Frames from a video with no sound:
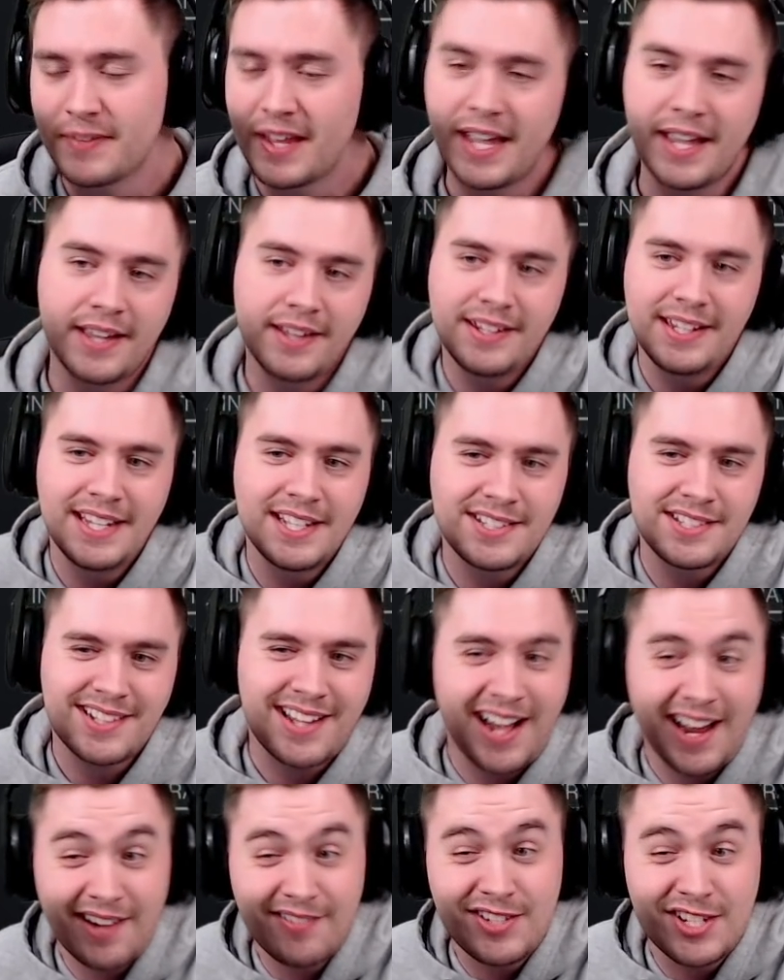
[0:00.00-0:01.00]
and it's
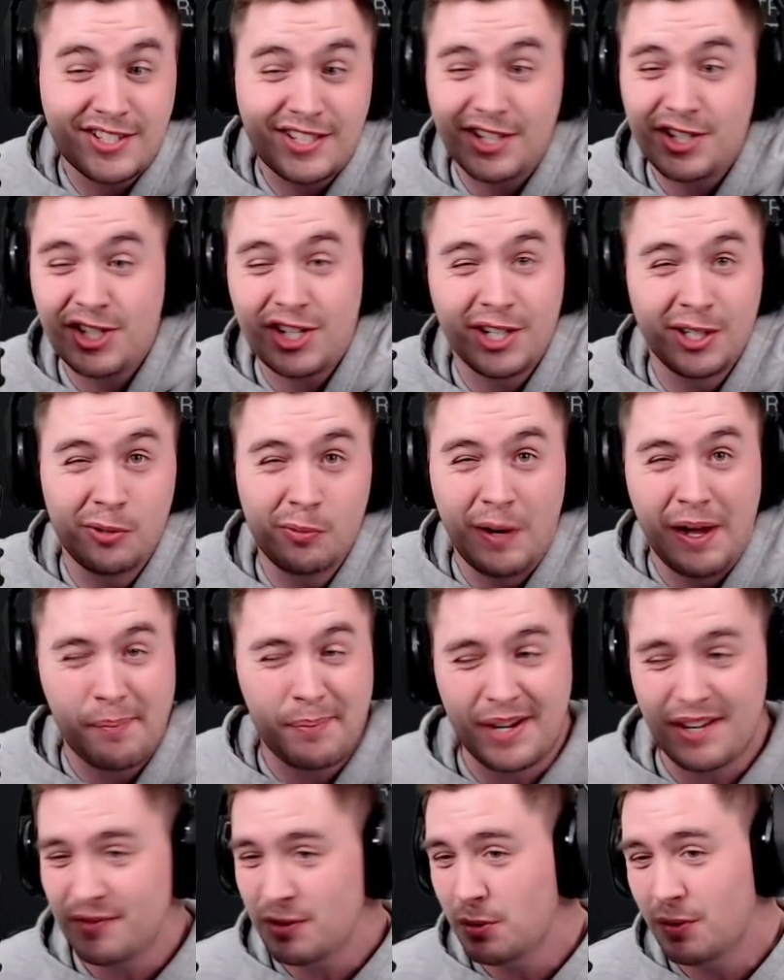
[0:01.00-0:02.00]
kind of just a chill
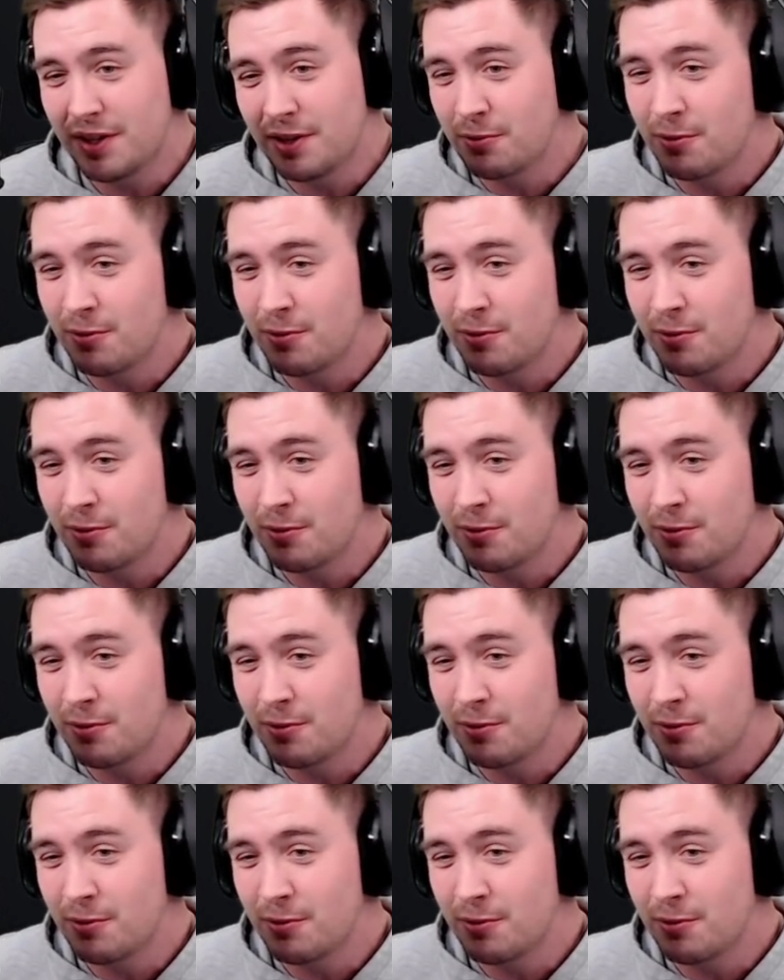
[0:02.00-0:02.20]
weapon if you wanna